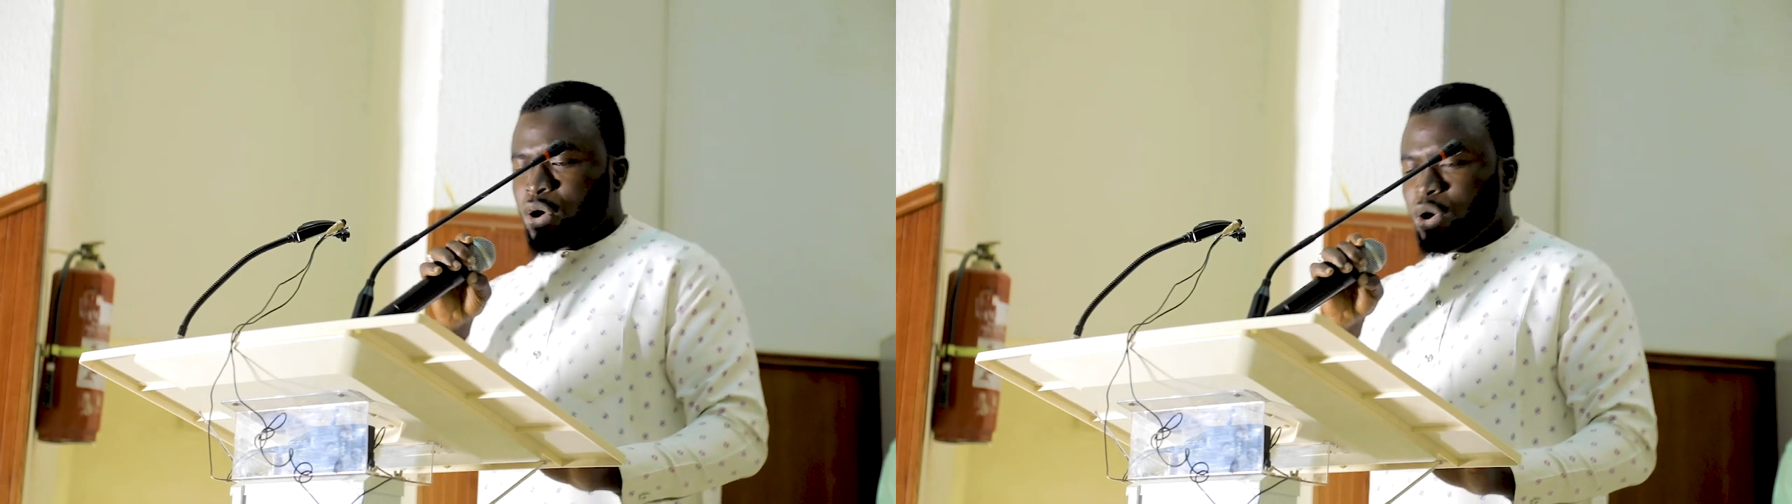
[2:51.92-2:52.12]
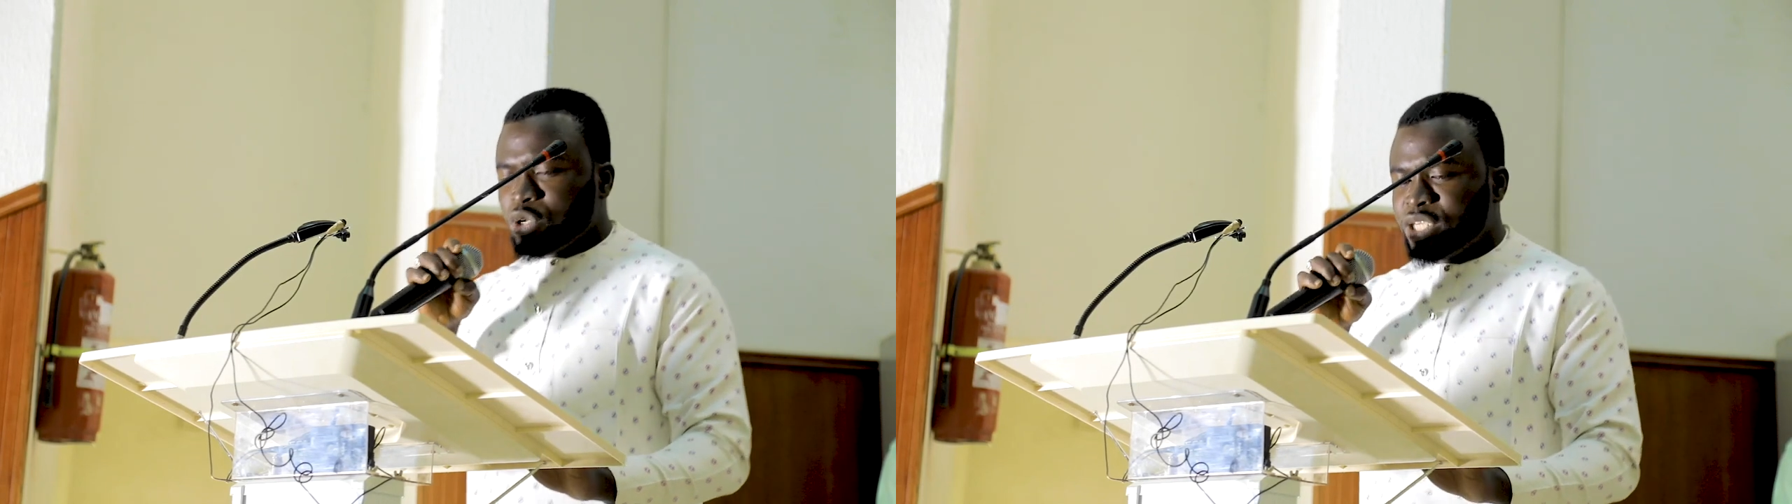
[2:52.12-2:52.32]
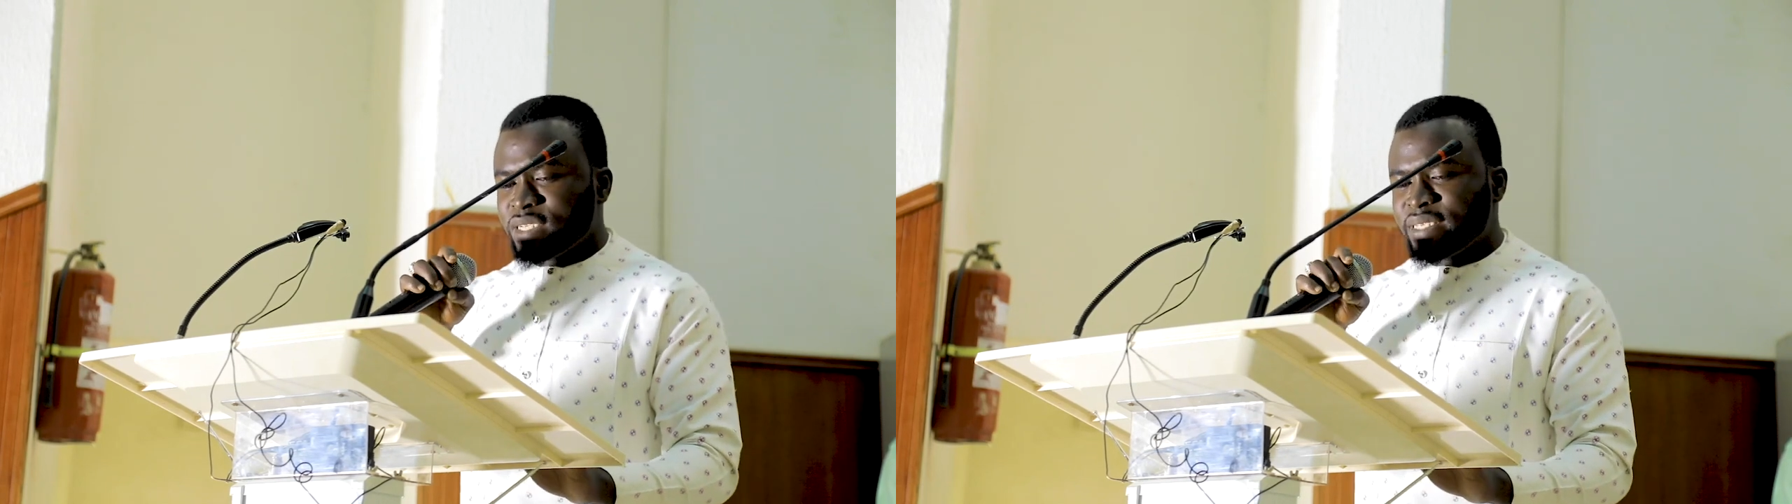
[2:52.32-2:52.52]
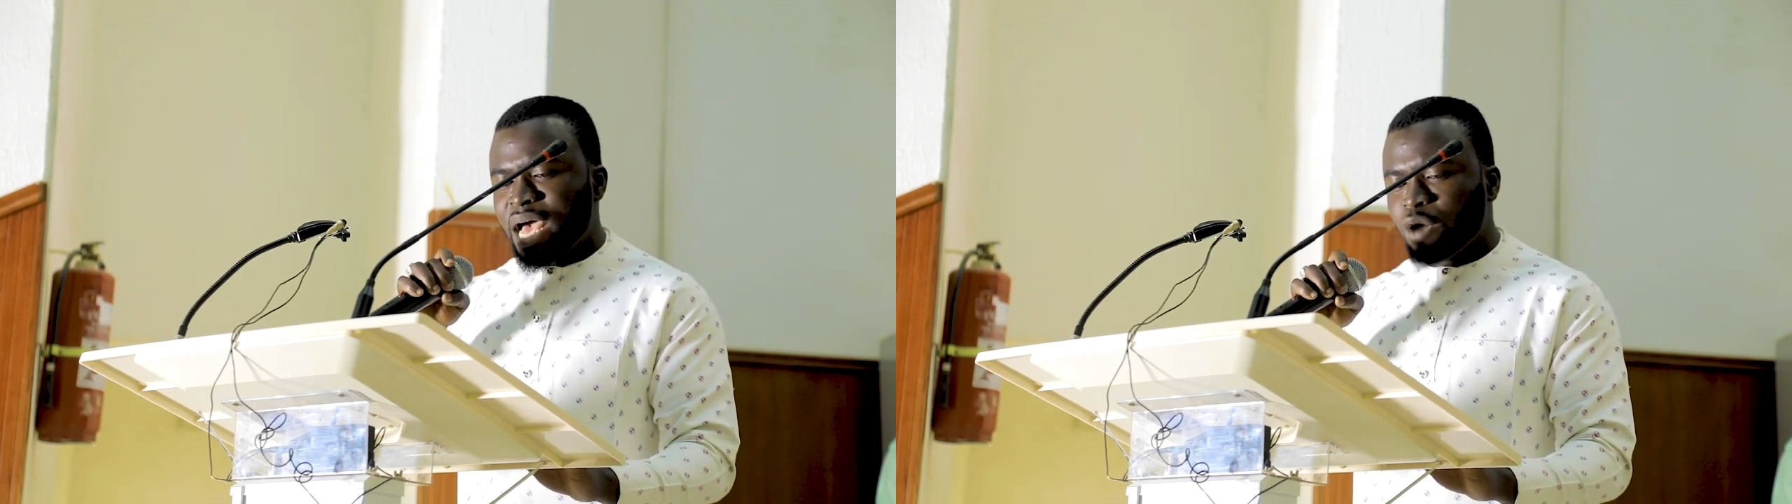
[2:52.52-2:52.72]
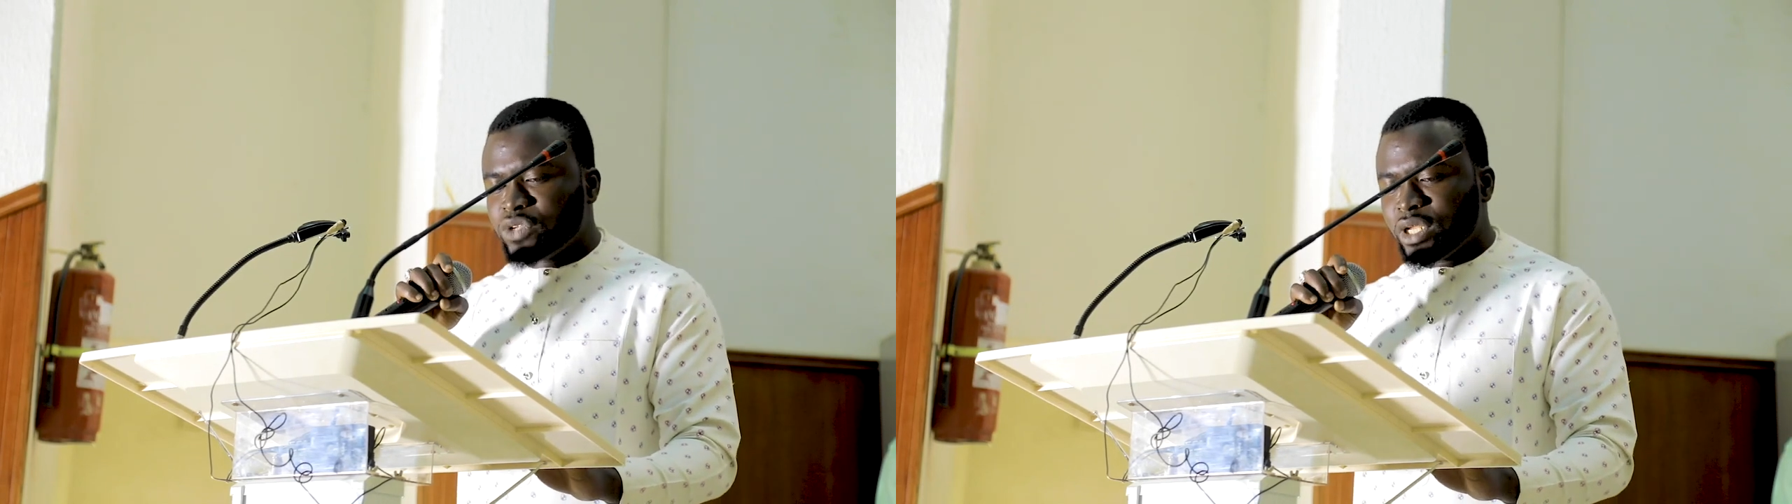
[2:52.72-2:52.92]

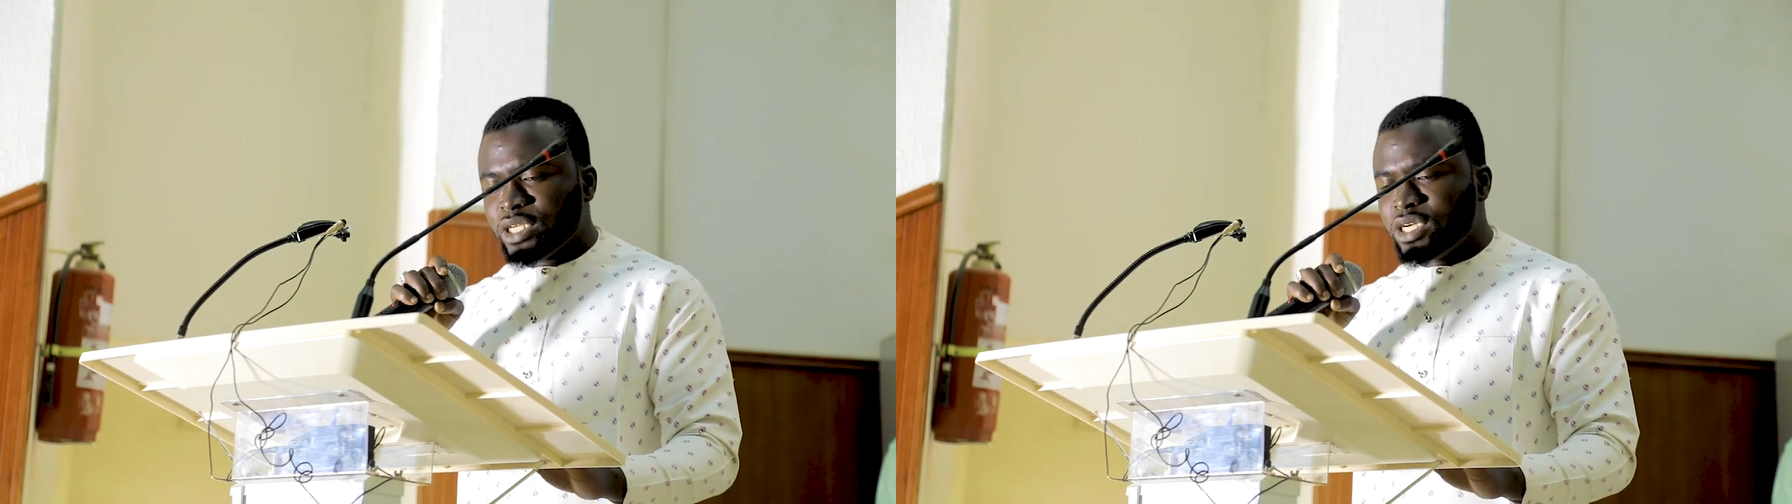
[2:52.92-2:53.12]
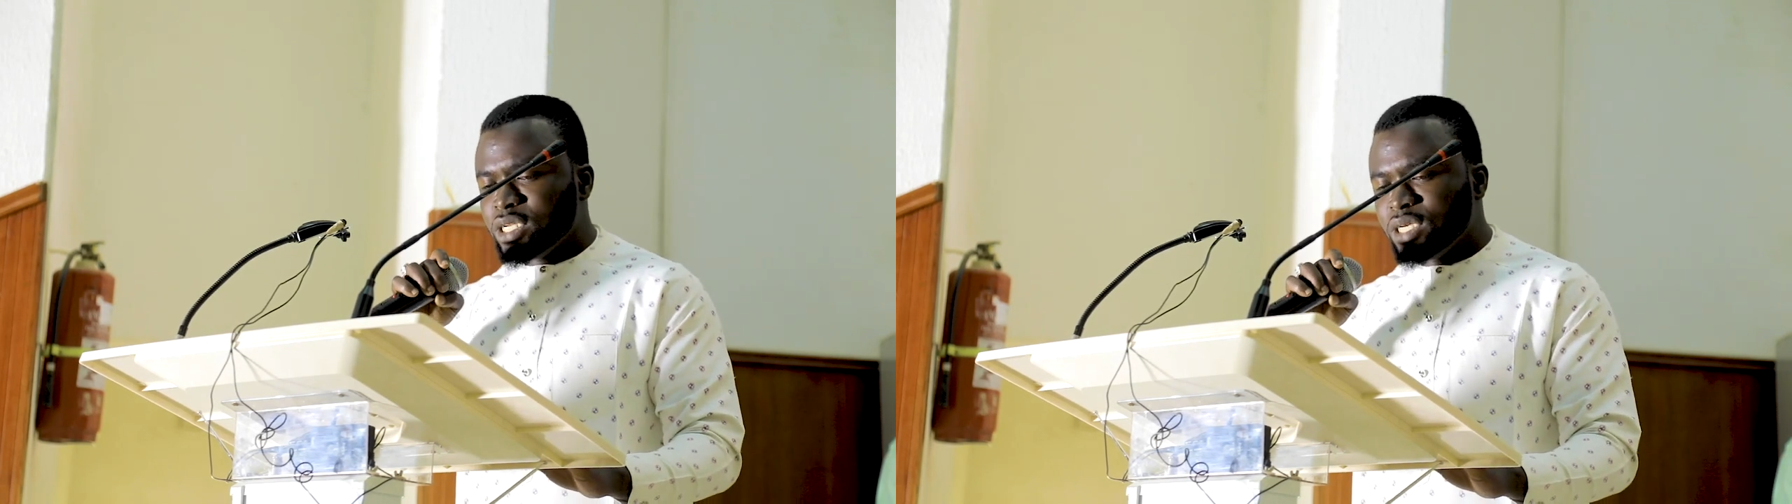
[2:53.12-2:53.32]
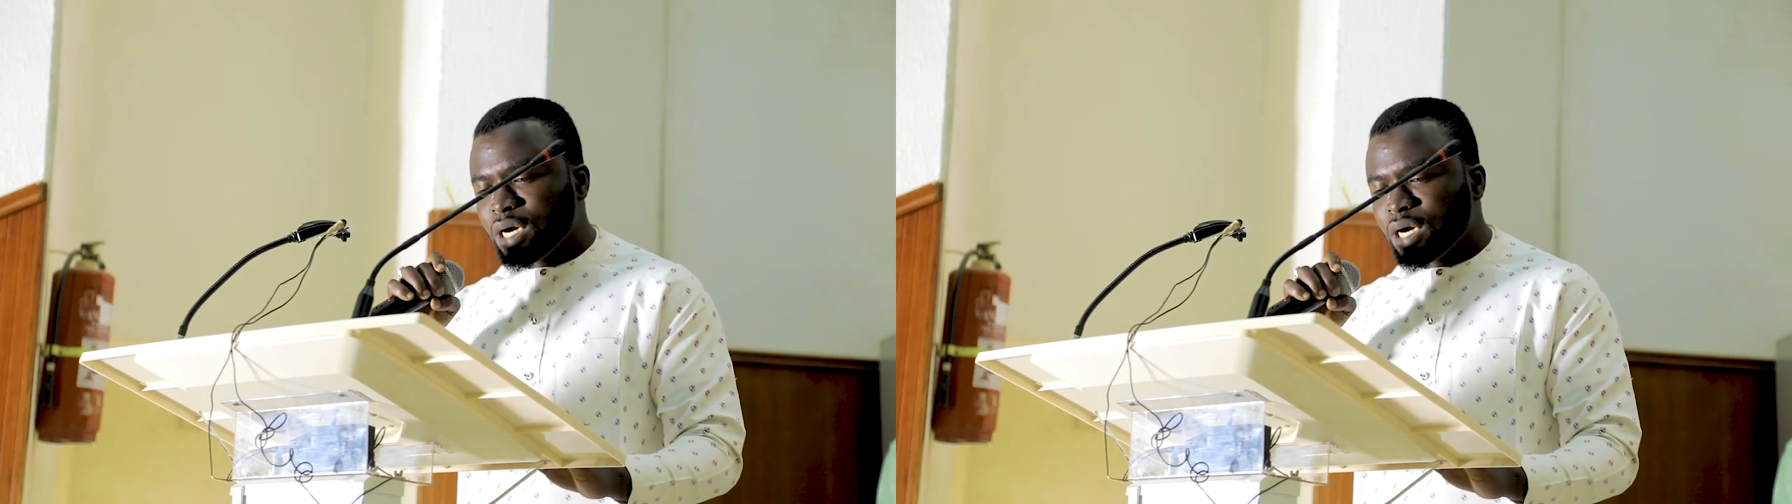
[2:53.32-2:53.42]
Gorgeous, house-looking